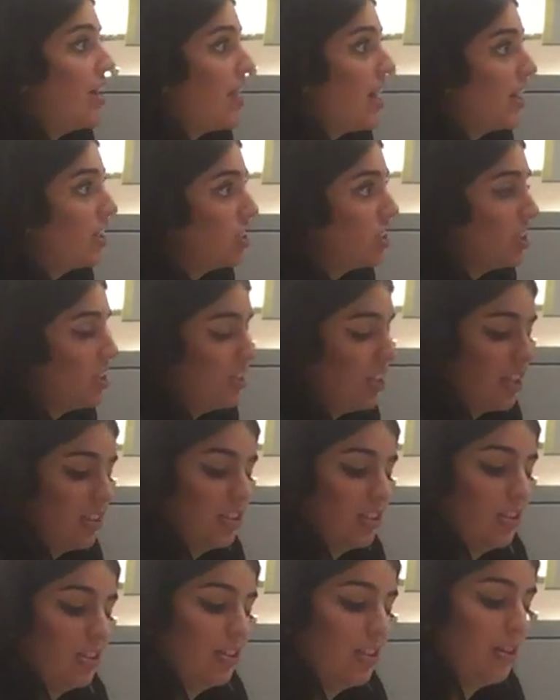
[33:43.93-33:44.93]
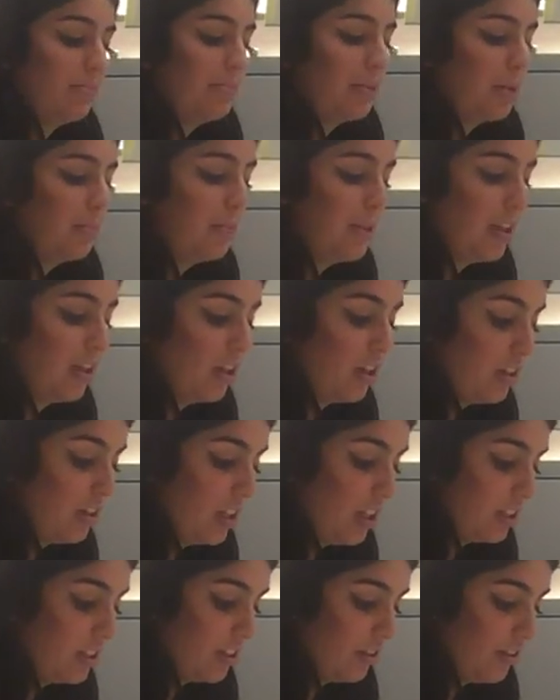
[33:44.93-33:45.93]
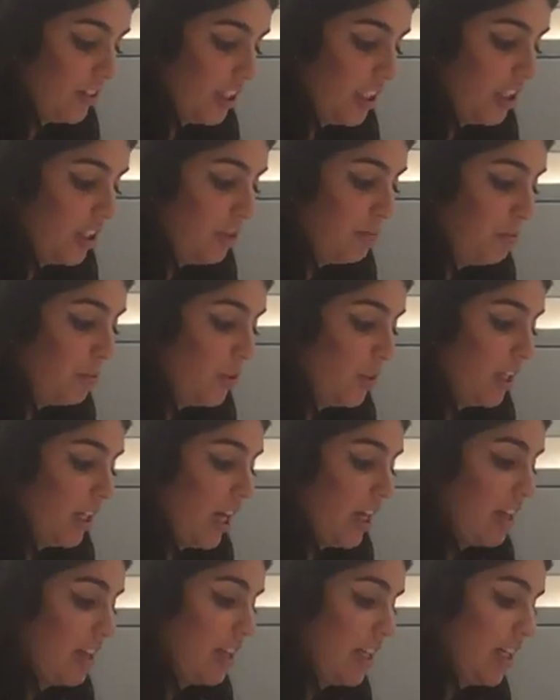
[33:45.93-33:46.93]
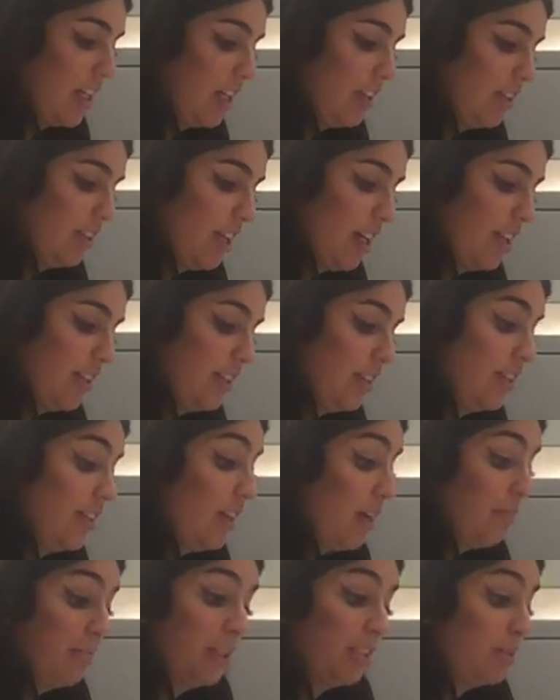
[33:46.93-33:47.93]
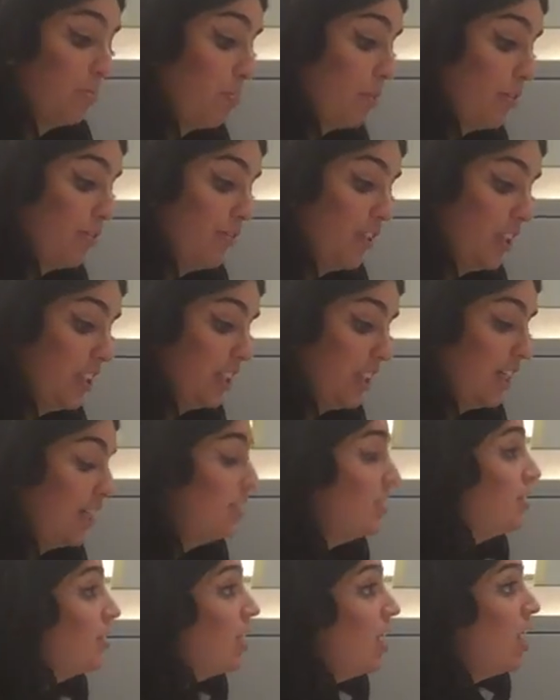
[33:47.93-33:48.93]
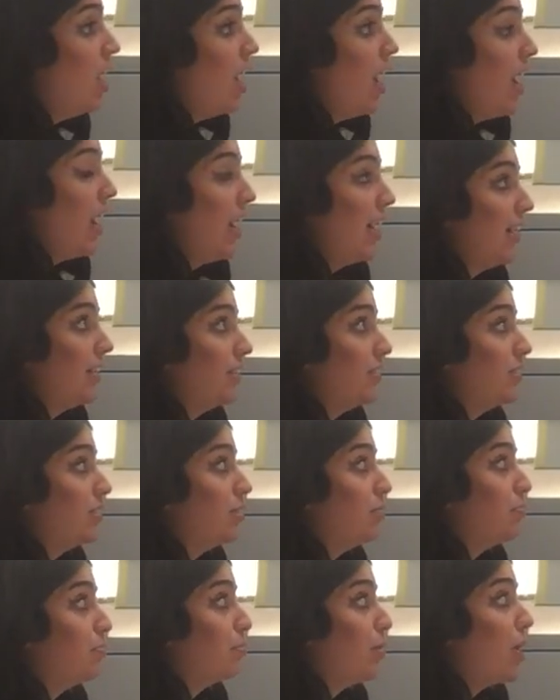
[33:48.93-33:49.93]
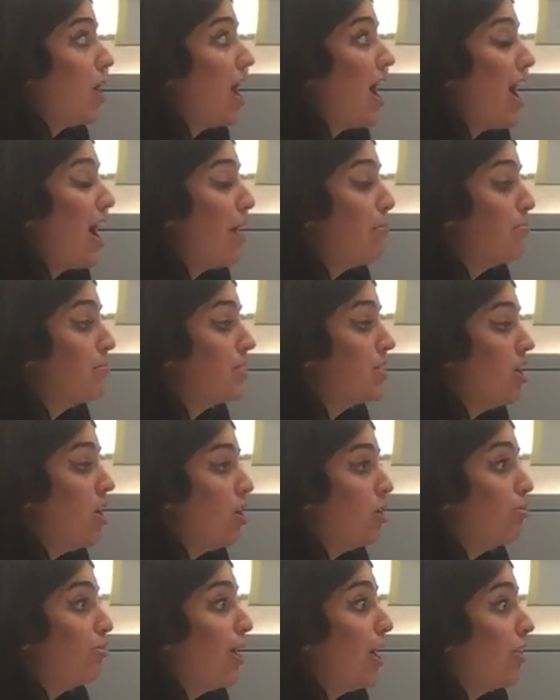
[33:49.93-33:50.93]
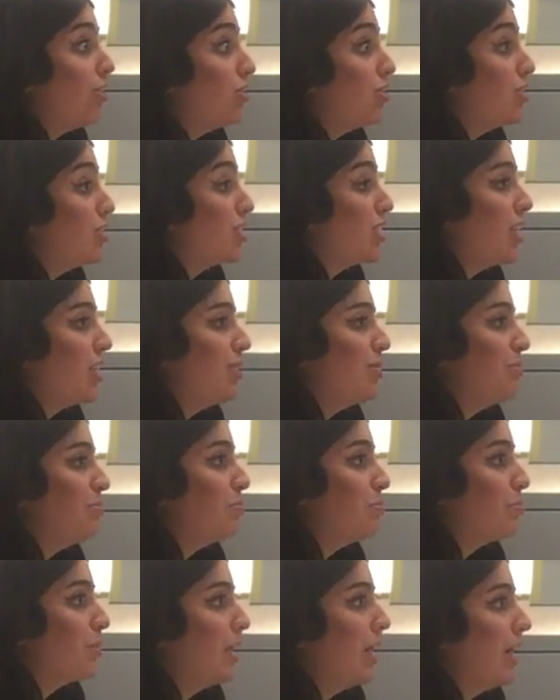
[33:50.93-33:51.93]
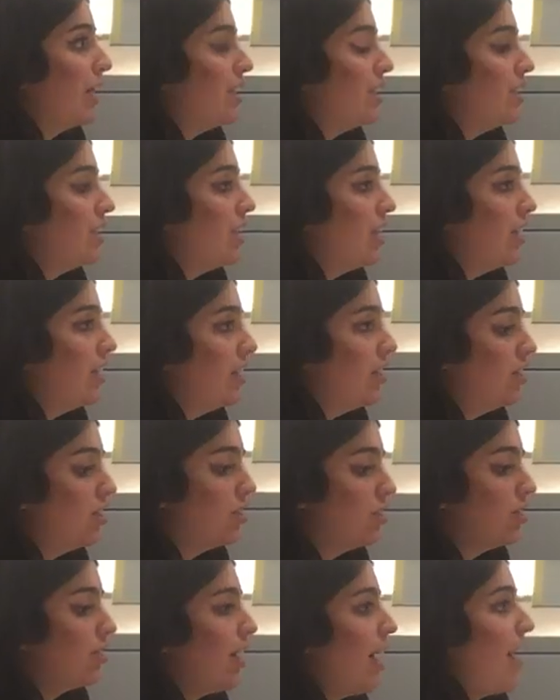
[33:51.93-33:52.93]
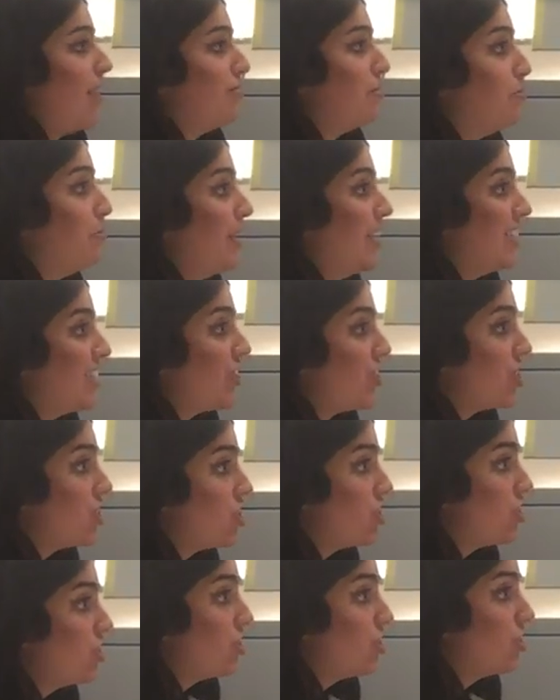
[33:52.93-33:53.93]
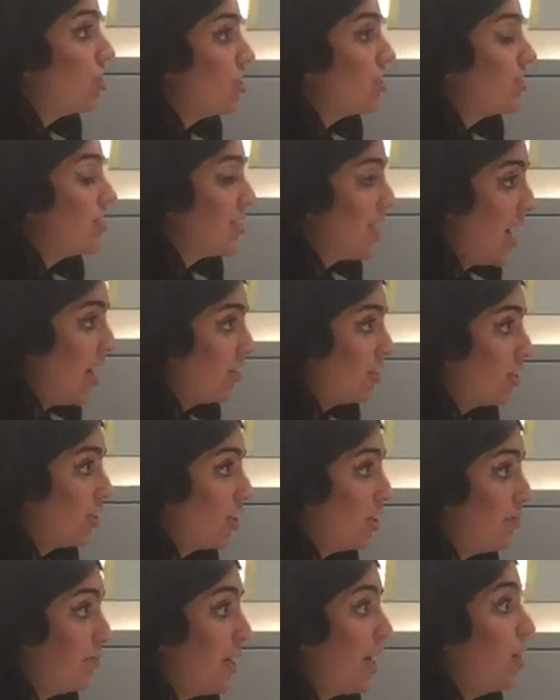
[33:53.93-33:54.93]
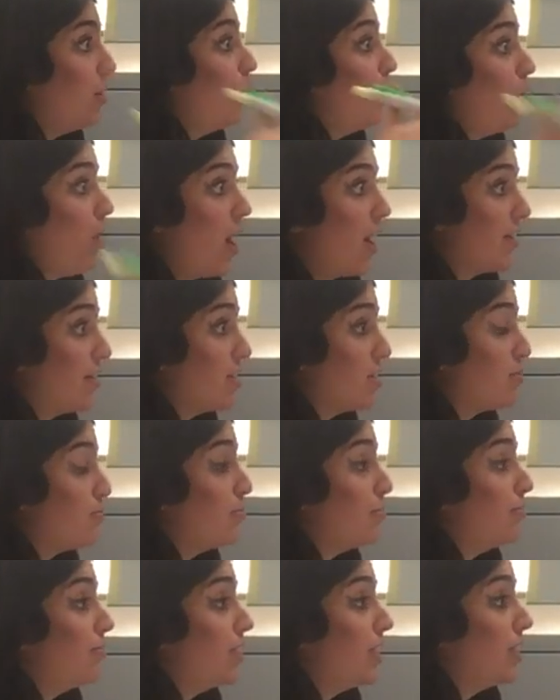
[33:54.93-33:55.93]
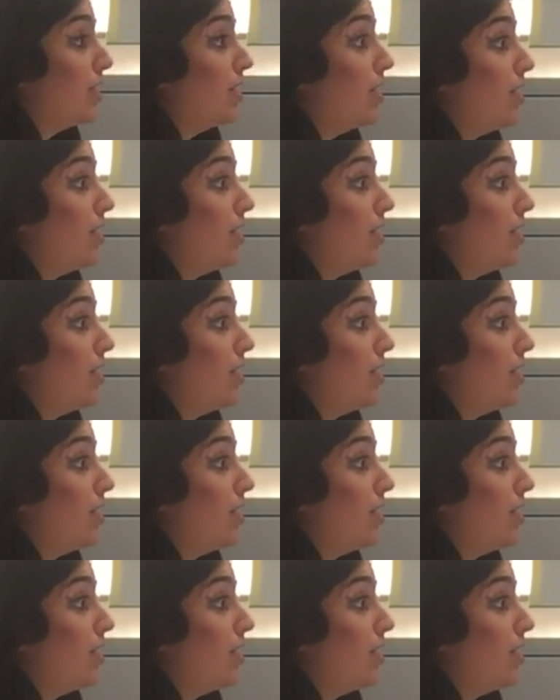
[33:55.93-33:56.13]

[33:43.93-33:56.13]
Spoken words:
And actually, that's a very good point. I think that makes perfect sense, and perhaps Reynolds can have a pitch to Statler about why this movie